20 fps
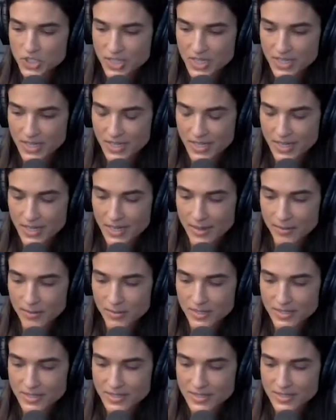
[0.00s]
eating
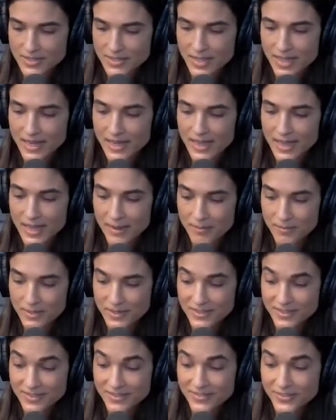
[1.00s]
happened so that
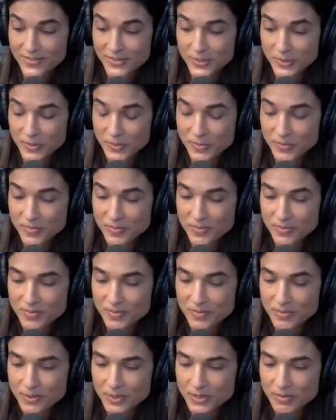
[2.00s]
happened from
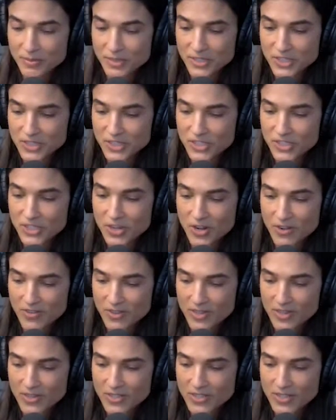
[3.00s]
pretty much
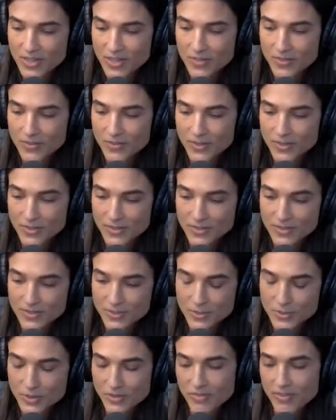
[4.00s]
starving yourself. You're
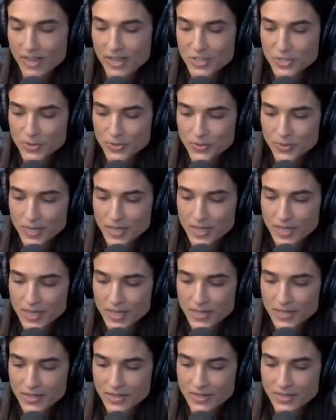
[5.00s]
doing fashion week
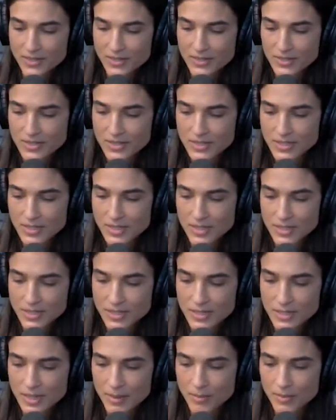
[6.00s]
and you're just eating
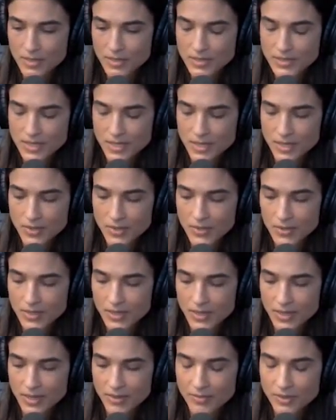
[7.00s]
an apple a day or
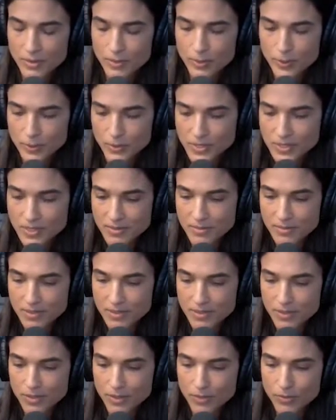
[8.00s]
like having a protein,
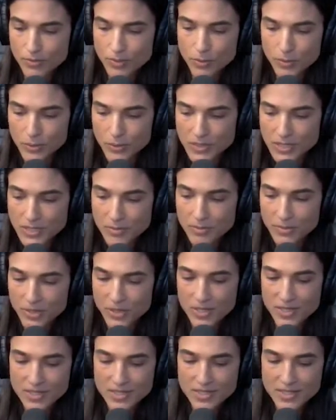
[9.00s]
like three protein
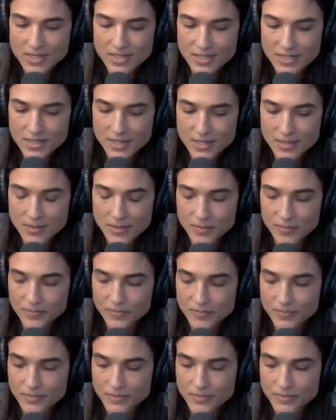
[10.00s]
bars um,